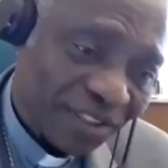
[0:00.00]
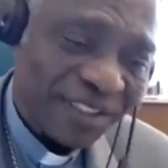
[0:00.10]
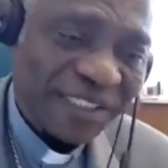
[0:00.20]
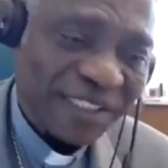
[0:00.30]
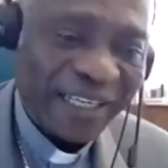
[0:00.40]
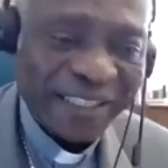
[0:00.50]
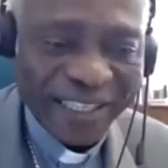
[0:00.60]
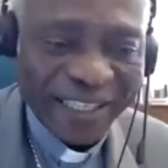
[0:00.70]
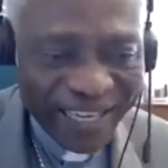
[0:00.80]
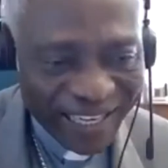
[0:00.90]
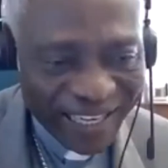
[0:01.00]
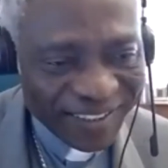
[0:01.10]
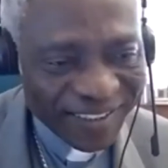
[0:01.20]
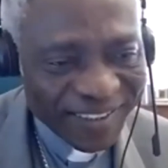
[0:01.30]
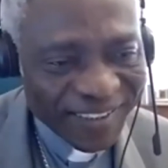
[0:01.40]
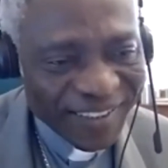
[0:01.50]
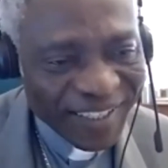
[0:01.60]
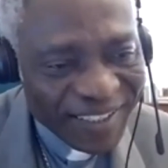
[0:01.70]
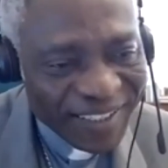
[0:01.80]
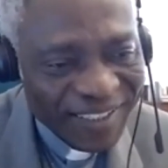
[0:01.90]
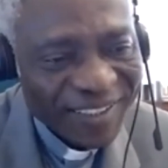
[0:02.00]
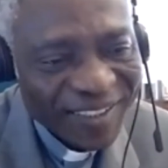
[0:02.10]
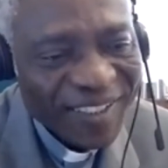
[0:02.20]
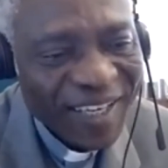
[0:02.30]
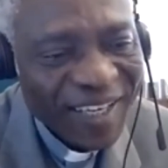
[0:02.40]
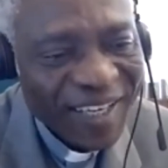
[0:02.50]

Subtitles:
and the garden is how